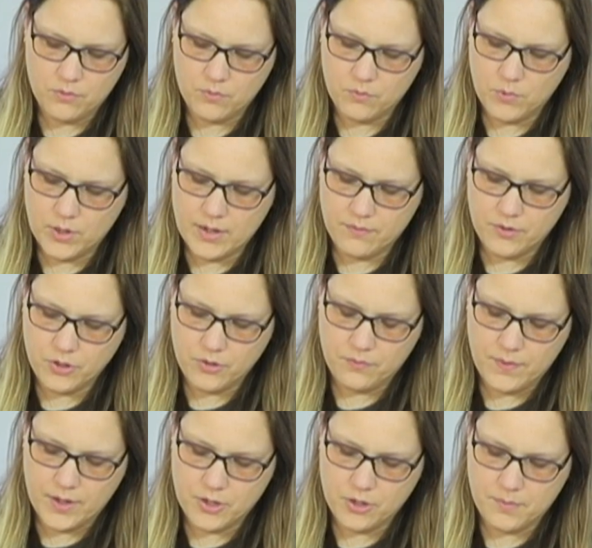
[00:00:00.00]
whatever you
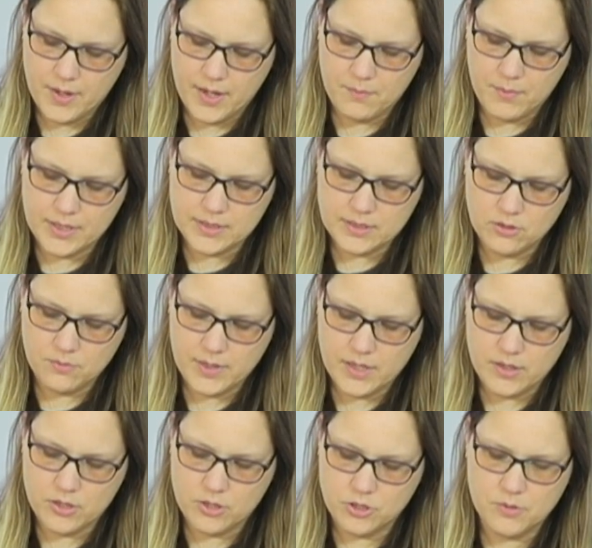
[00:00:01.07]
fed your pet might still be
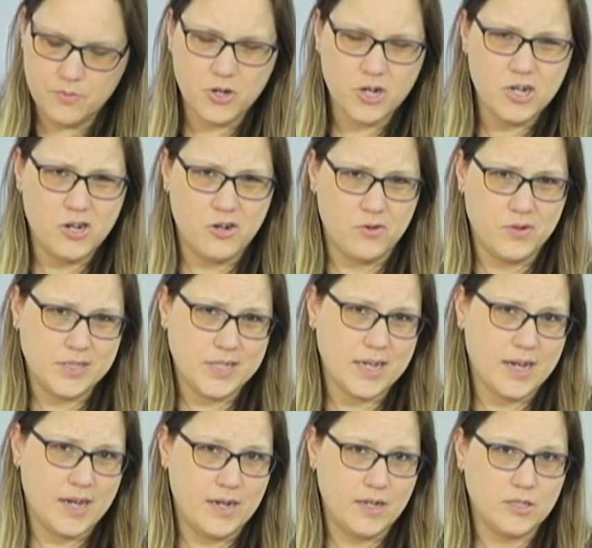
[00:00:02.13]
in the tube. You're going to notice that
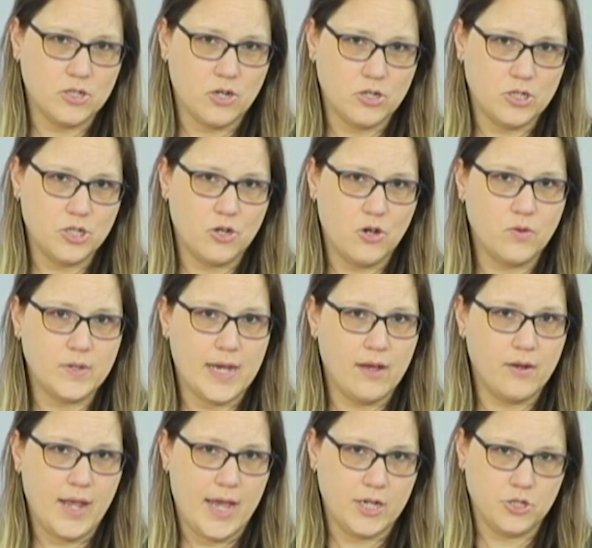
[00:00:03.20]
kind of start to go
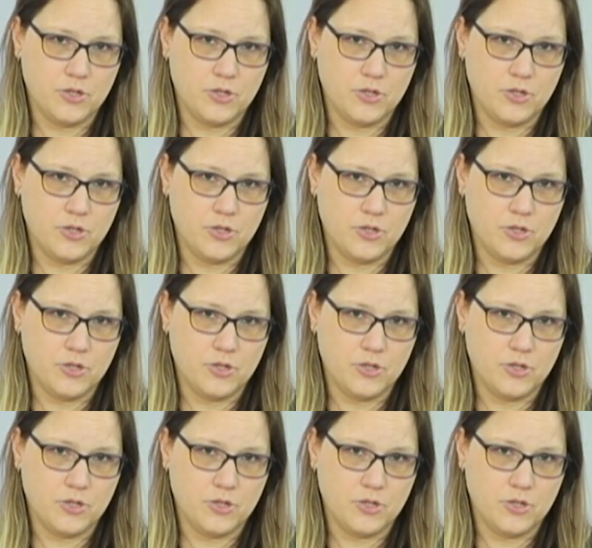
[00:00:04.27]
down as